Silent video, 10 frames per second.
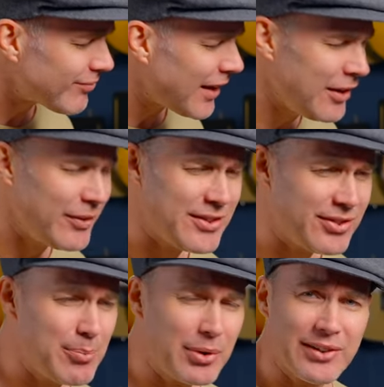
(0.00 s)
Even as
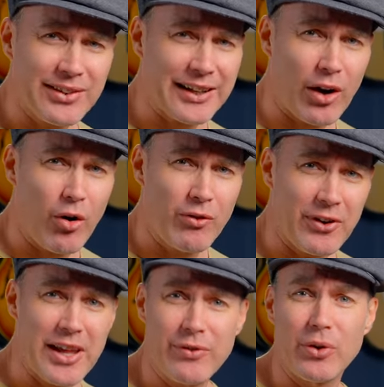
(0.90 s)
simple as like Old
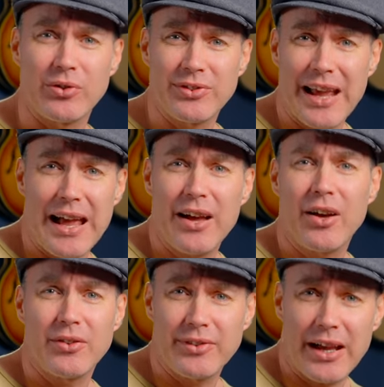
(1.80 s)
Faithful,
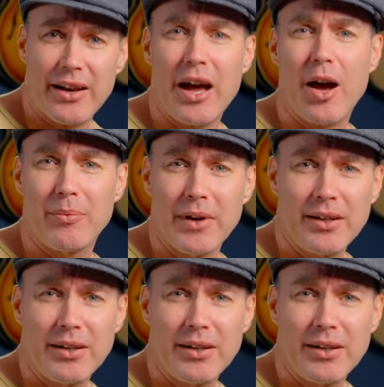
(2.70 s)
down, down, up.